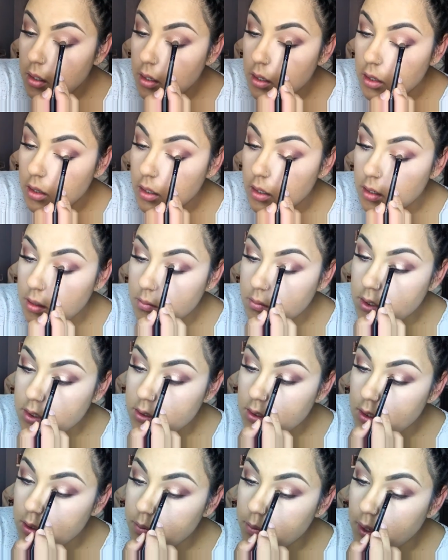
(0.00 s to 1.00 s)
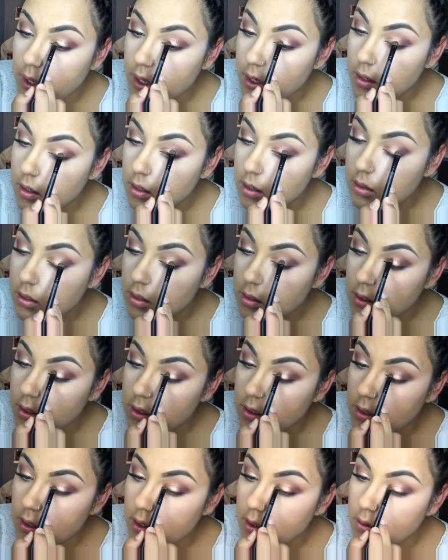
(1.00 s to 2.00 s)
then I'm just gonna pat it on the
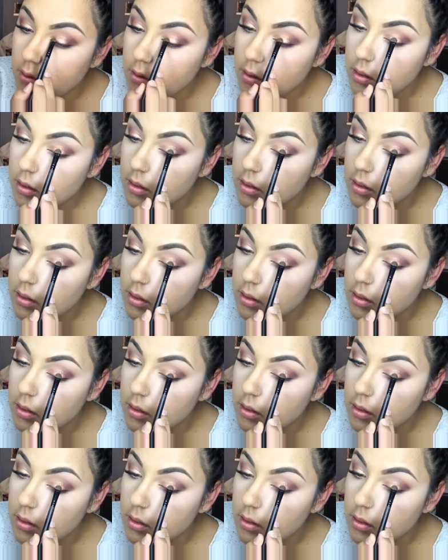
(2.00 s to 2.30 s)
lid now.